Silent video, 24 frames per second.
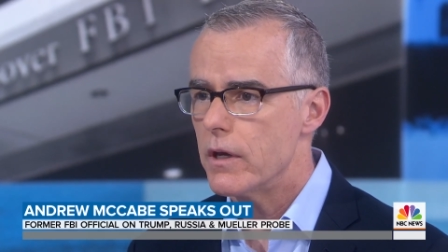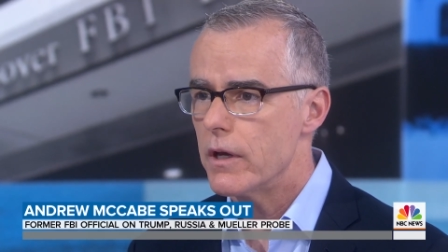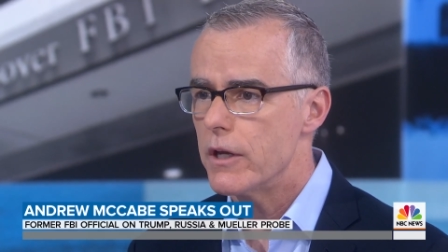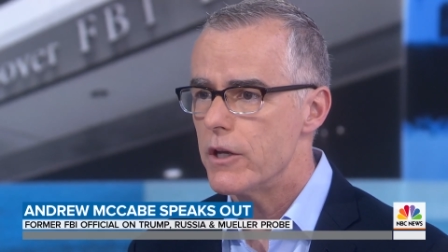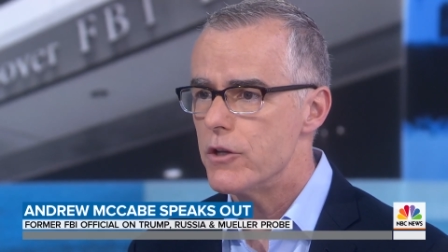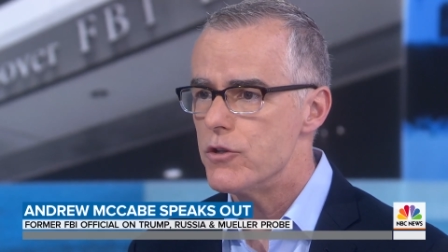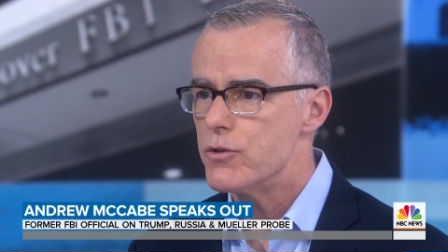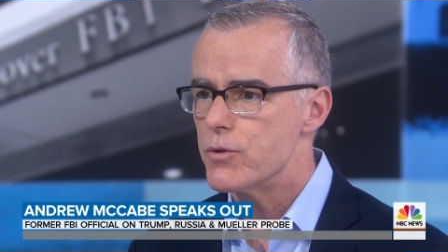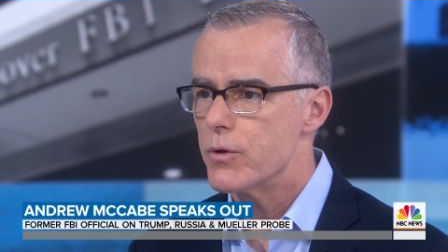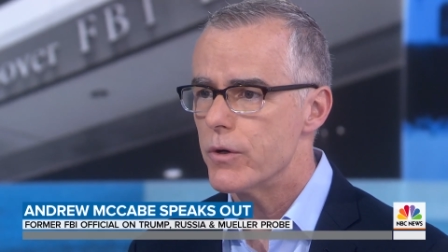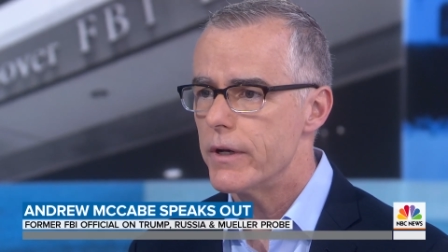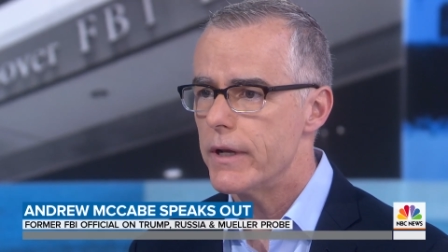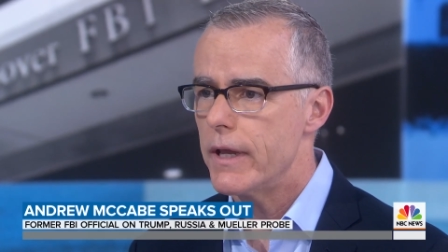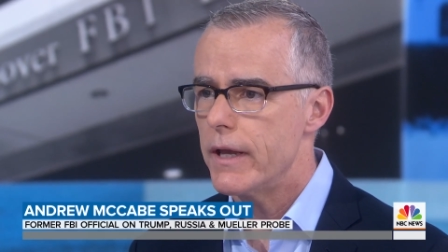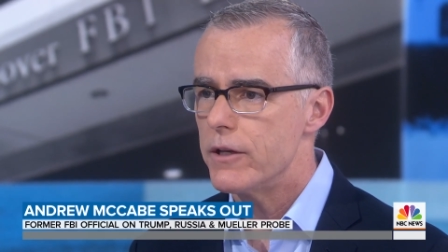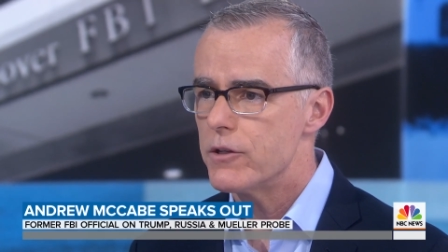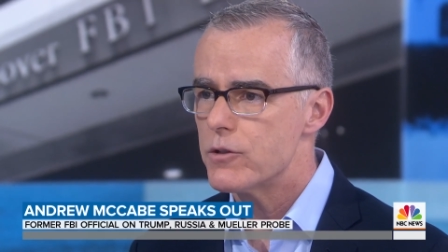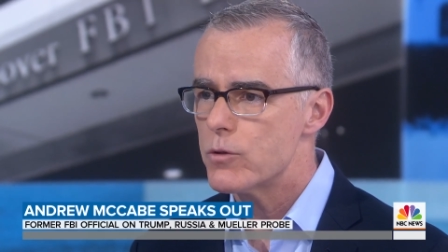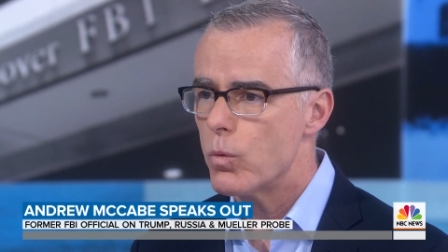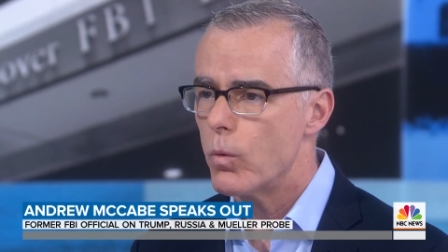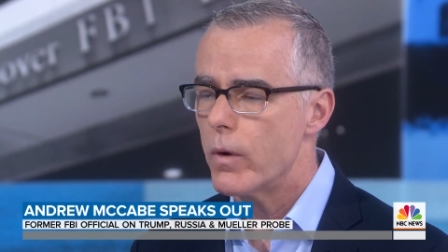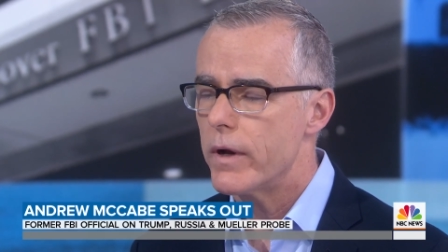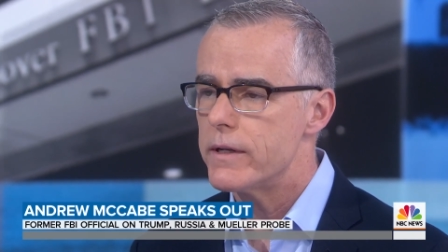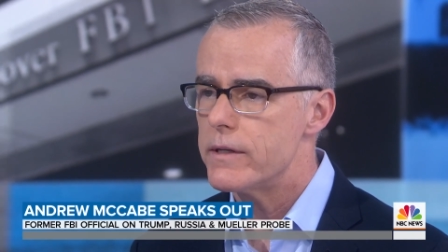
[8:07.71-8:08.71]
I enjoyed a
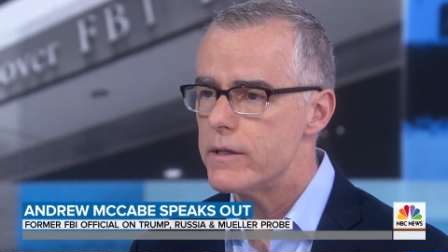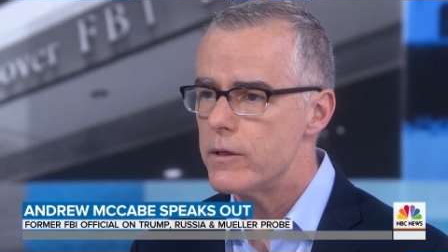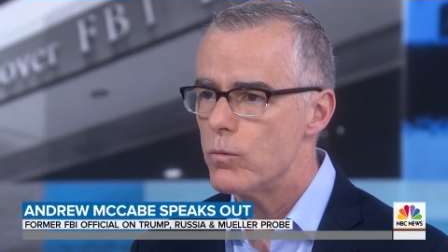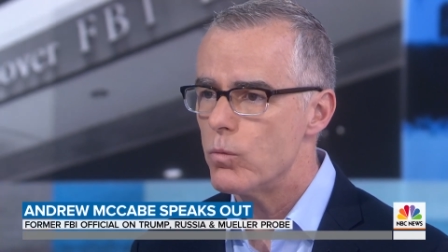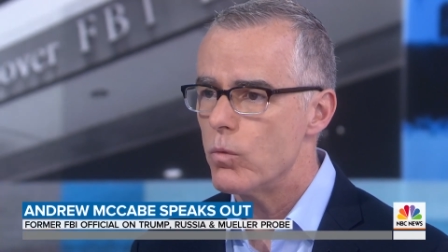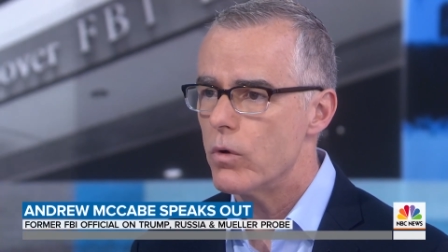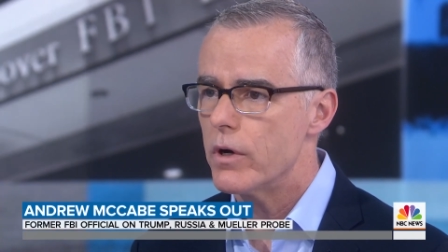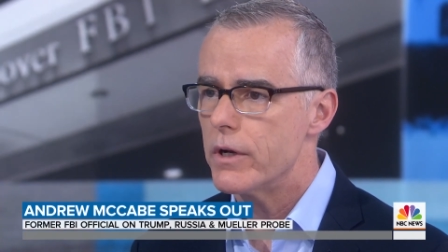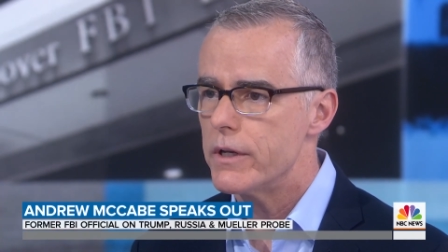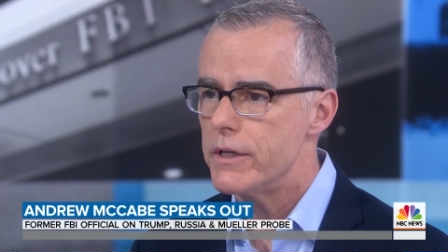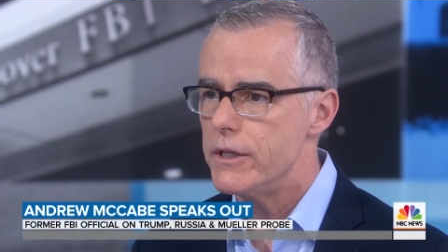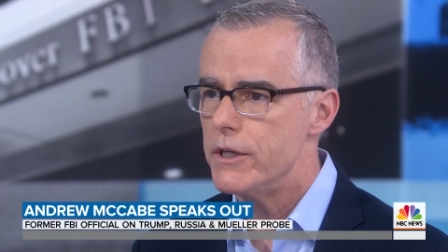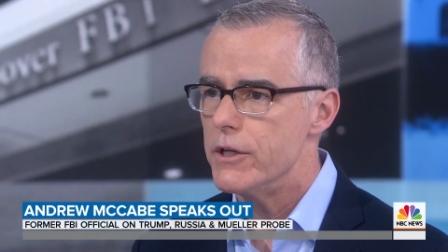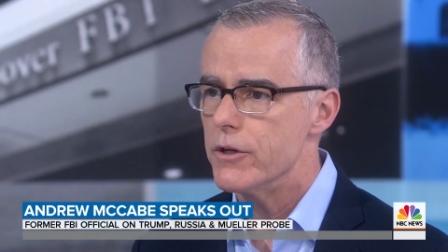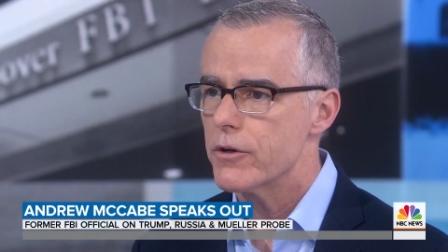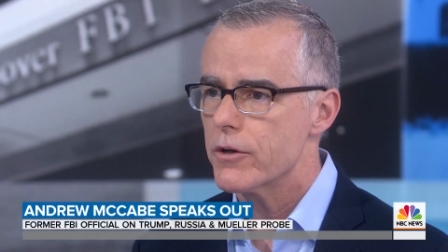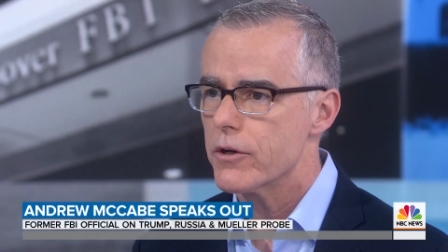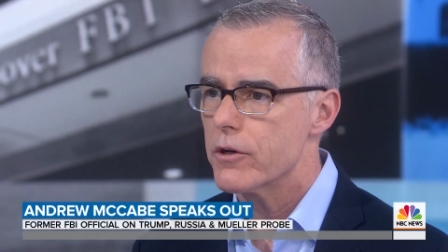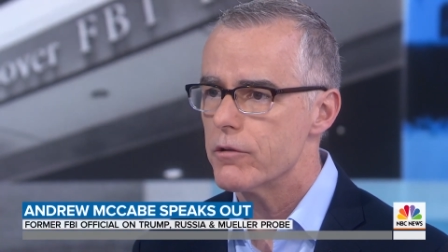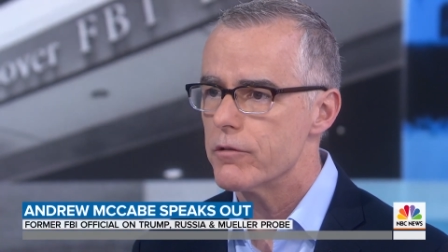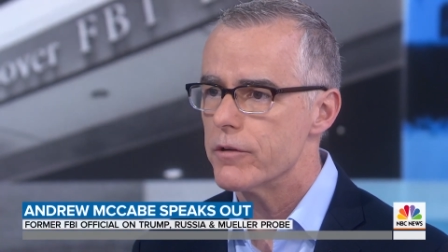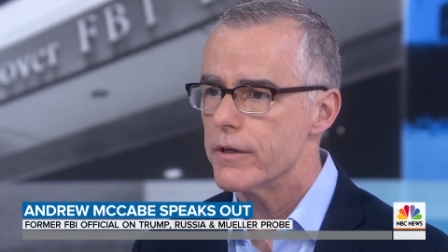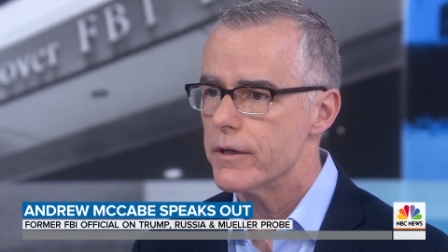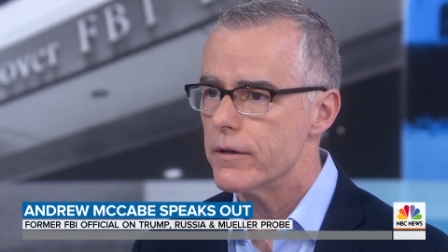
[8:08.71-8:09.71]
21 year
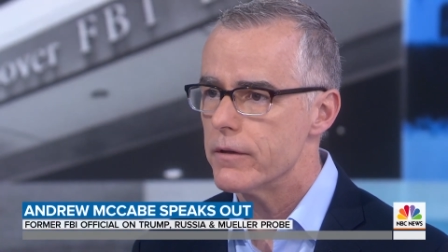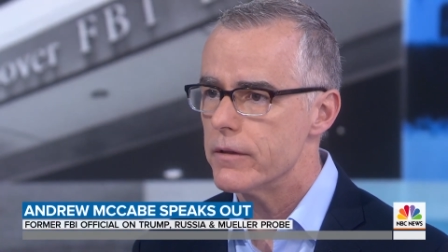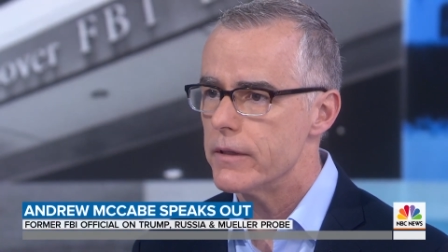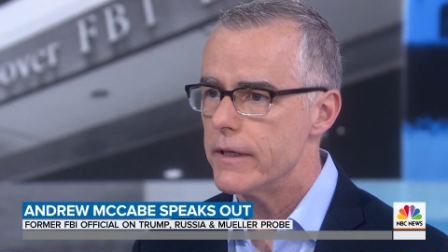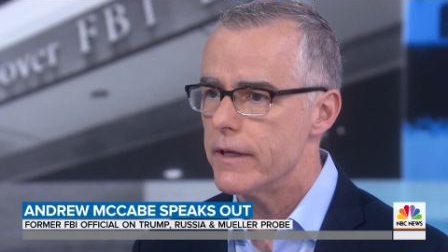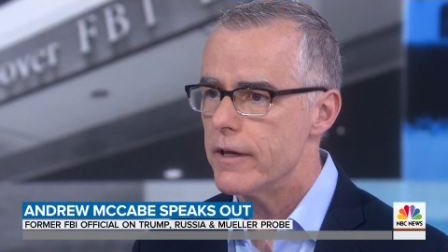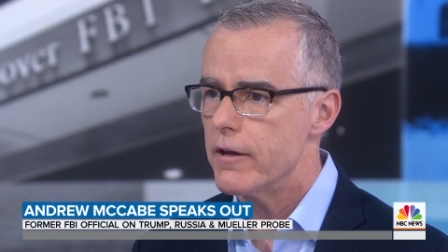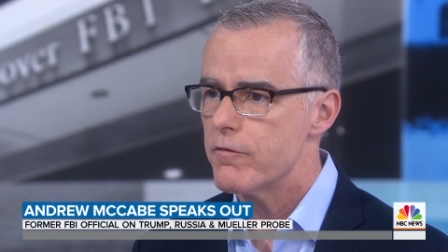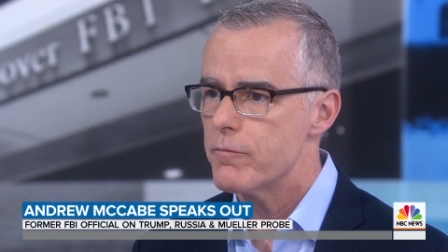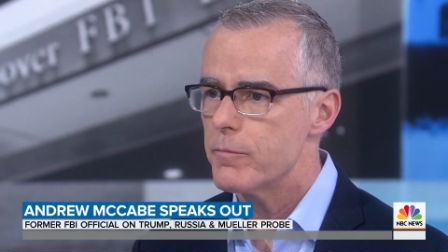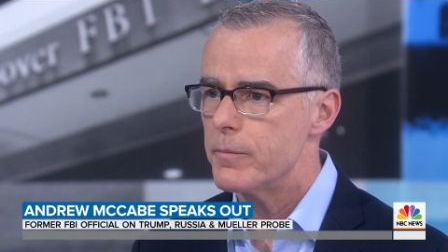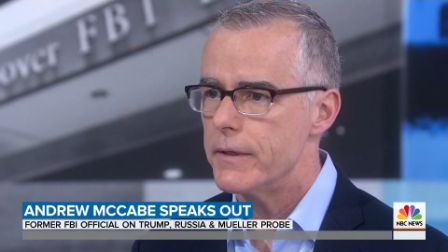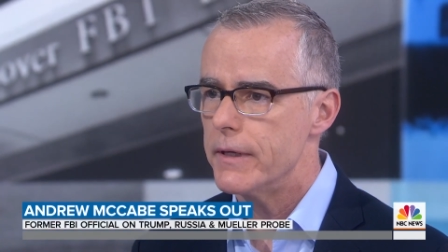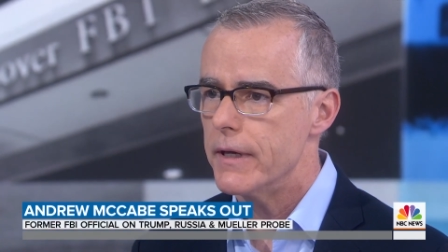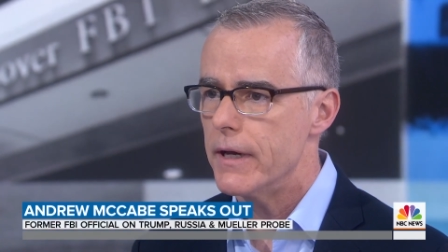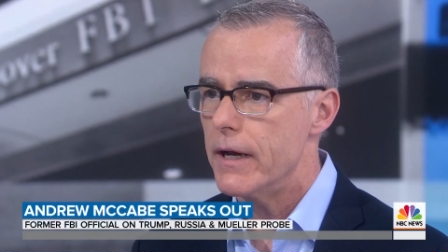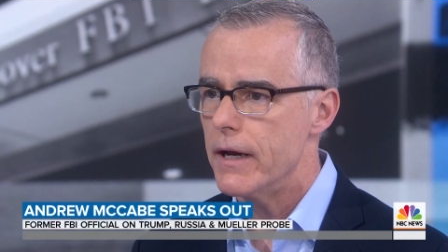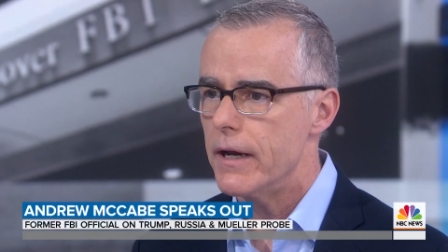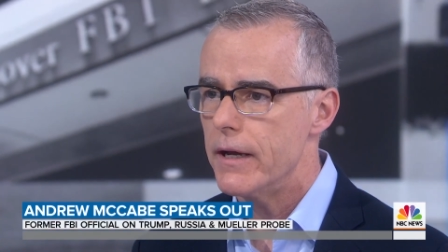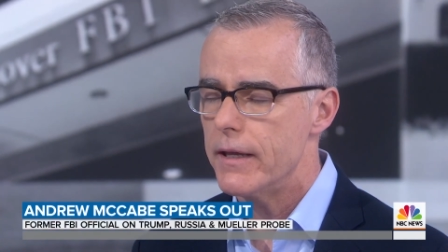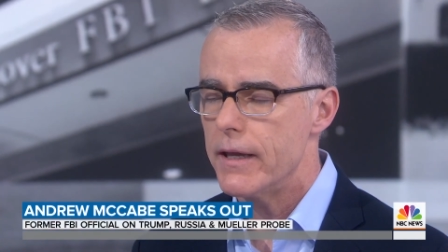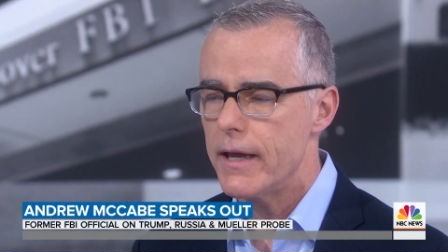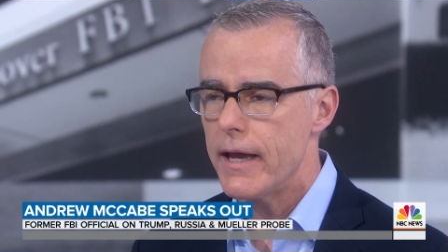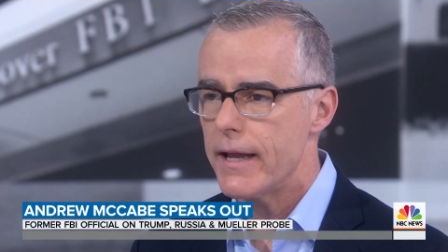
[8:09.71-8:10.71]
career in the
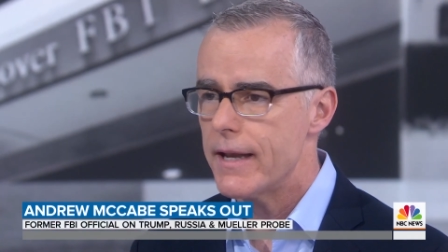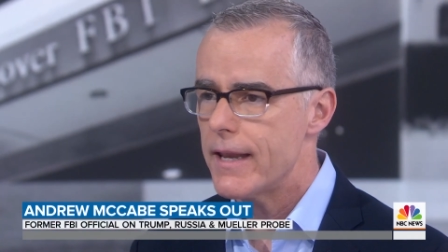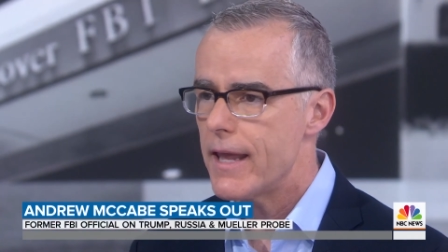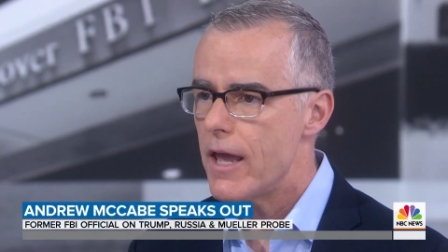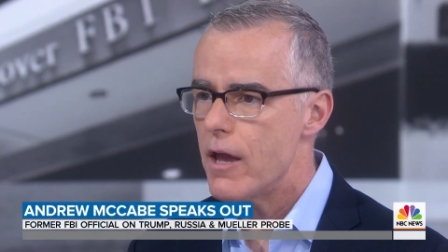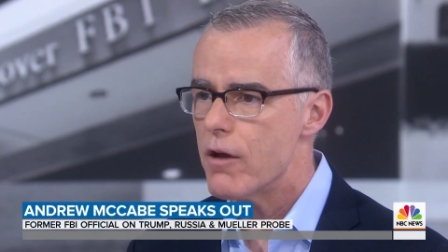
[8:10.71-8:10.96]
FBI at